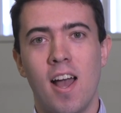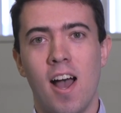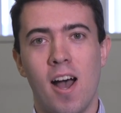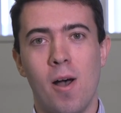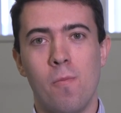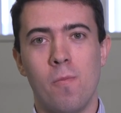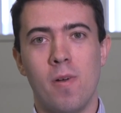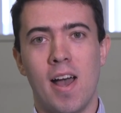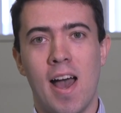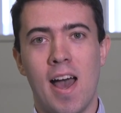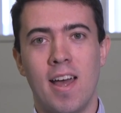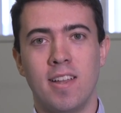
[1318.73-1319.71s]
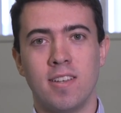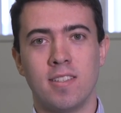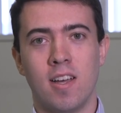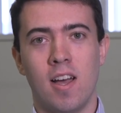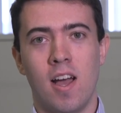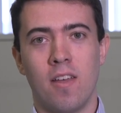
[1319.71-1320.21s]
And
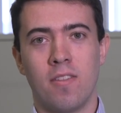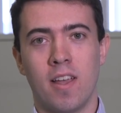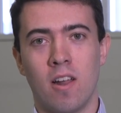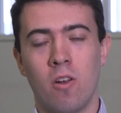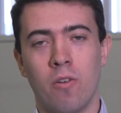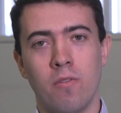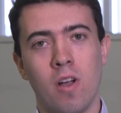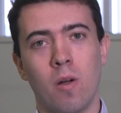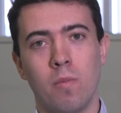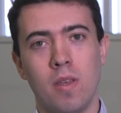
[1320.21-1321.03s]
I think a lot of young